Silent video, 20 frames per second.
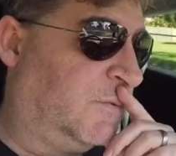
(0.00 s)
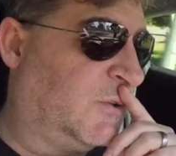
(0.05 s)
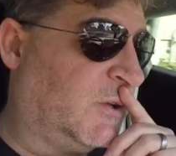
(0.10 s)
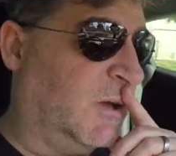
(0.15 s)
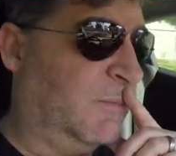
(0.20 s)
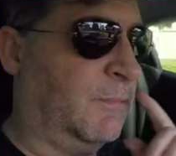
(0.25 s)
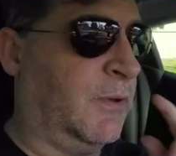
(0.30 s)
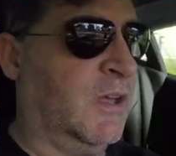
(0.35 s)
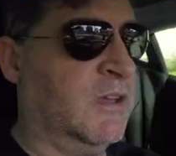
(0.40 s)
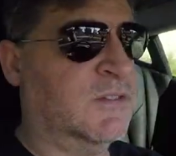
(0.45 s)

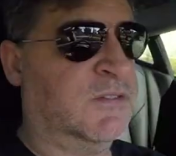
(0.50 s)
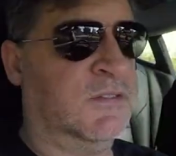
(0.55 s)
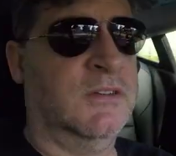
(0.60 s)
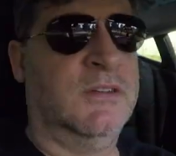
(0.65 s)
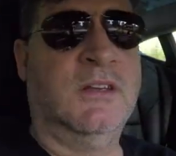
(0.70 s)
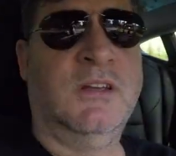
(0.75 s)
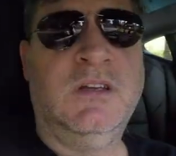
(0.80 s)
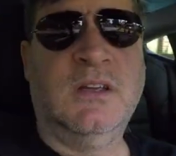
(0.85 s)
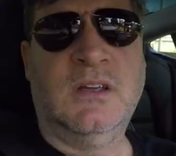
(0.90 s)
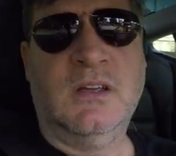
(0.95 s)

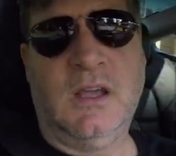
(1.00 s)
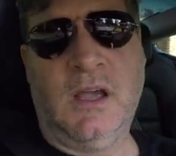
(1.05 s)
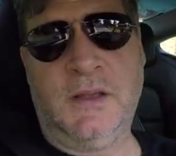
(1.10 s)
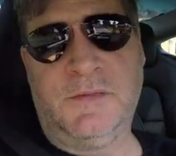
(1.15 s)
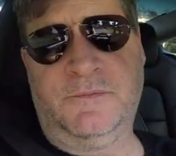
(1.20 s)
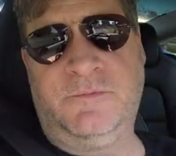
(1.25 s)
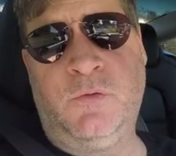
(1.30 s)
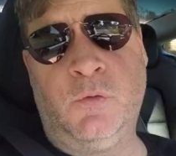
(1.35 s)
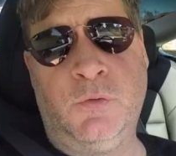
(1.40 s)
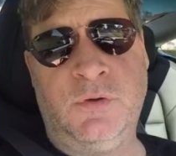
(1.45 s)
signposted
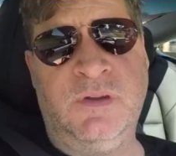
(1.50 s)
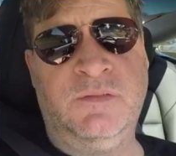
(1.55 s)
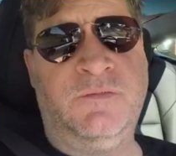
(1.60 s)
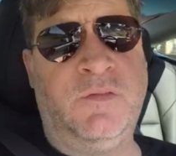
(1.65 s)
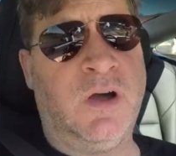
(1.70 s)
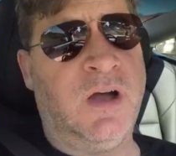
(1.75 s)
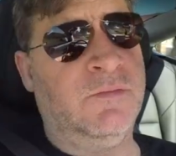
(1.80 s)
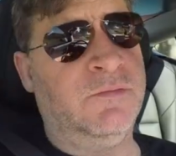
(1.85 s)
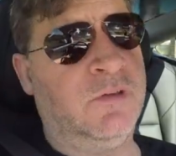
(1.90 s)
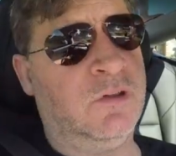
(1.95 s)
at
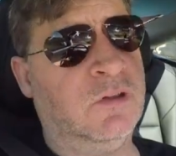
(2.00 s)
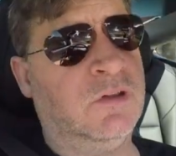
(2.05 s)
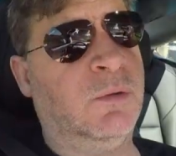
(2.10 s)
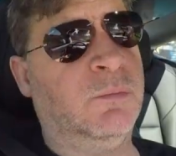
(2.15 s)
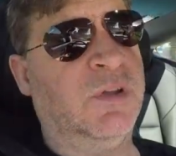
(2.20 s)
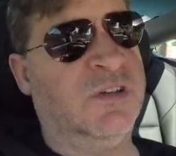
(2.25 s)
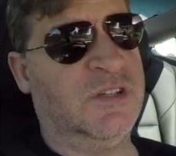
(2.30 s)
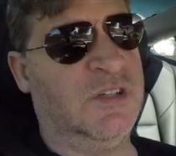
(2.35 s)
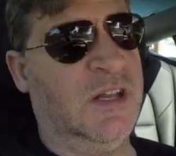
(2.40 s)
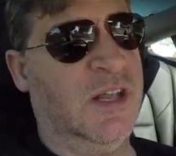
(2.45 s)
45
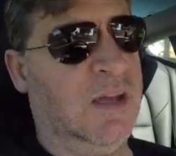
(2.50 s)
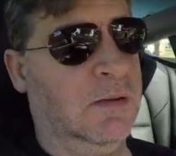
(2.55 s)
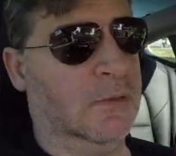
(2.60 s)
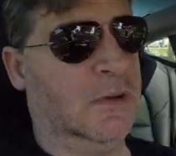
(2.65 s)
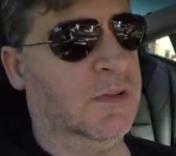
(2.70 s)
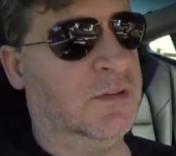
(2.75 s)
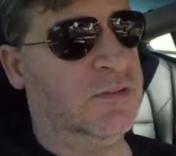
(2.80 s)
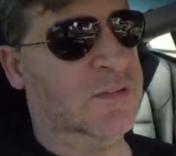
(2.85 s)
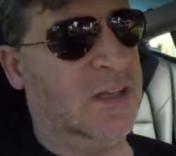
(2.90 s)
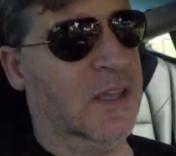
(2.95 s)
kilometers an
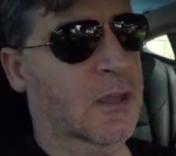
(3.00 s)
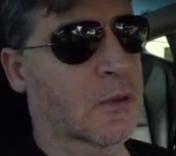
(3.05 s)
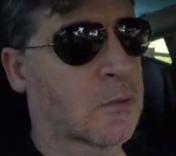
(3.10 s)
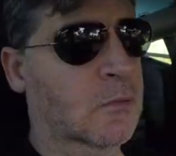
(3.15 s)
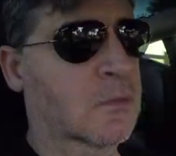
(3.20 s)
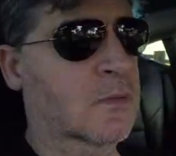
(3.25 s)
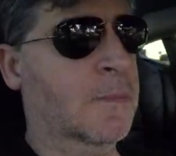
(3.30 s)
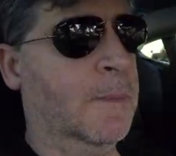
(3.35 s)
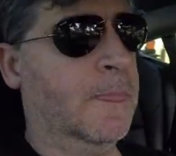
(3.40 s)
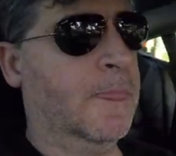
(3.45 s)
hour.
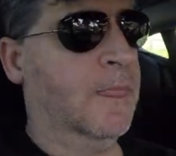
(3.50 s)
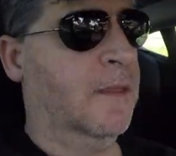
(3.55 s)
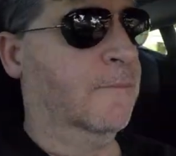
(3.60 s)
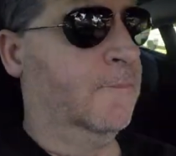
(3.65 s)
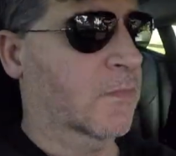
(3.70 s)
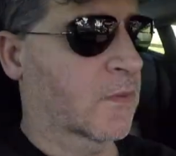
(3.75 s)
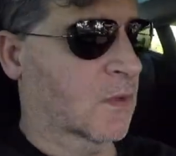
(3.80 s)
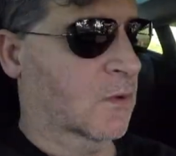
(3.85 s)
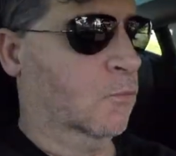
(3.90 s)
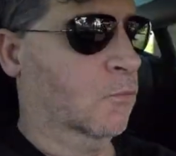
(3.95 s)
So
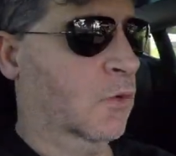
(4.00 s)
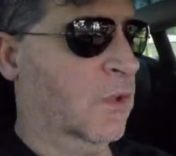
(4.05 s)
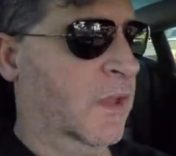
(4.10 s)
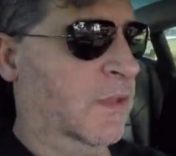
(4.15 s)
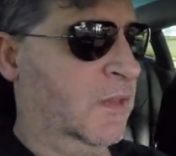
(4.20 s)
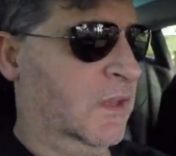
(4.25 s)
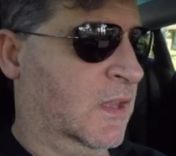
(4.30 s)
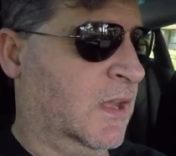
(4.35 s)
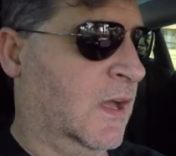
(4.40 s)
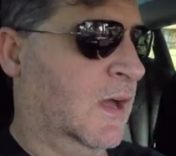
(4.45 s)
we'll
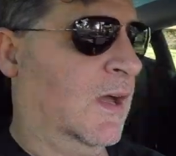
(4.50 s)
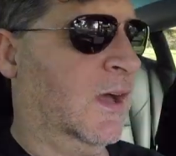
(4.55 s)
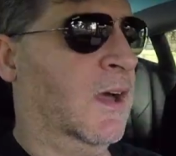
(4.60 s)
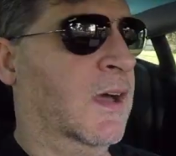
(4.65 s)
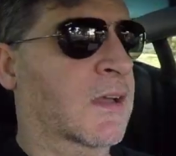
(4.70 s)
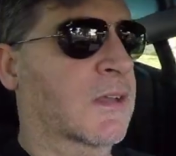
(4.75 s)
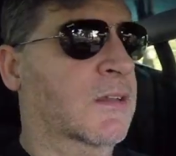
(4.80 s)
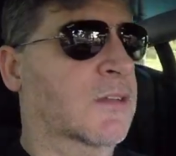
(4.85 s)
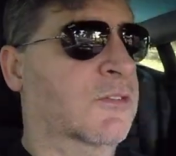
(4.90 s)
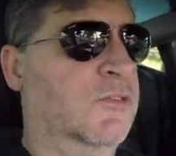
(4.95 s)
let the
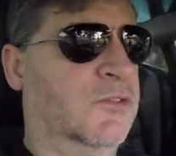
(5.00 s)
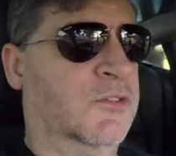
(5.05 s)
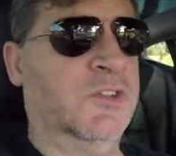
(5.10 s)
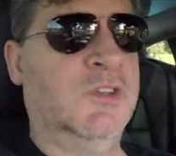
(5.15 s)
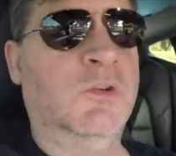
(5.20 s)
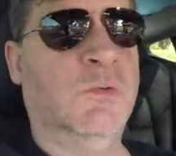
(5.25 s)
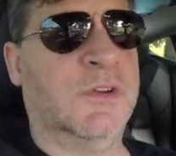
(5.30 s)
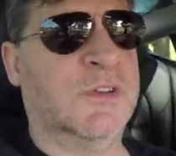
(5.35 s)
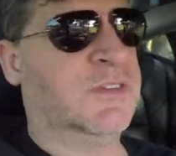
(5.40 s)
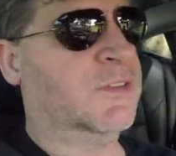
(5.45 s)
car
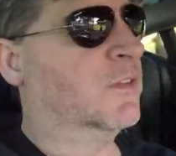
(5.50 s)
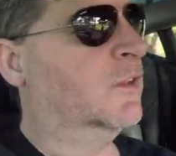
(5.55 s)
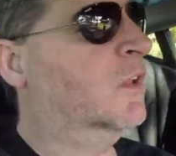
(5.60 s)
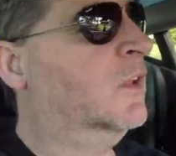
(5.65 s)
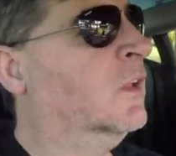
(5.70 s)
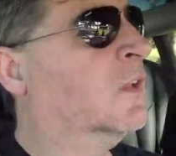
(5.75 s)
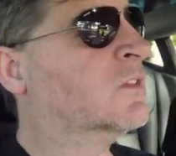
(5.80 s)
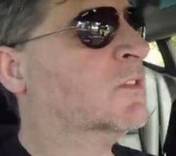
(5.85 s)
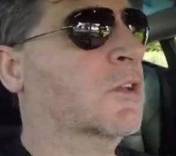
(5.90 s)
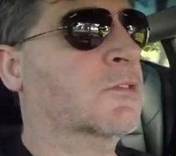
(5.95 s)
do its
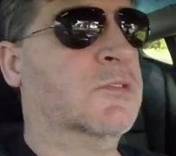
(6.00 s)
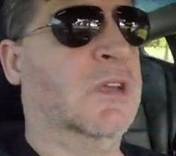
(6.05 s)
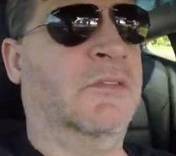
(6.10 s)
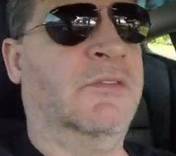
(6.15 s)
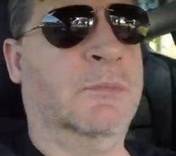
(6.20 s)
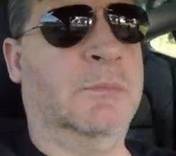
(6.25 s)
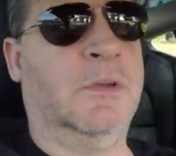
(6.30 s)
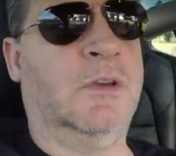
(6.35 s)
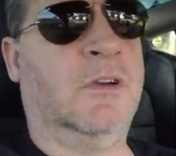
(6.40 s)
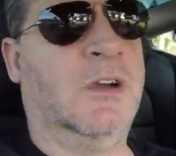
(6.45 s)
thing. There's no
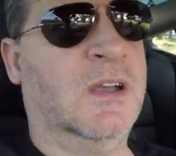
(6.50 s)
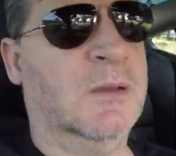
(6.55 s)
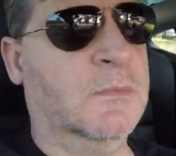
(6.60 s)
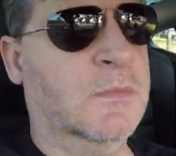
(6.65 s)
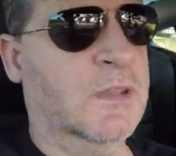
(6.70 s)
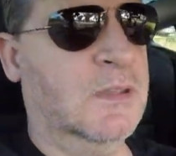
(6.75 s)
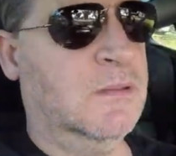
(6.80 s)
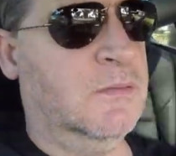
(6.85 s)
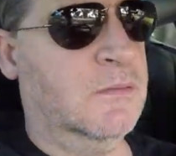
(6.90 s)
traffic behind me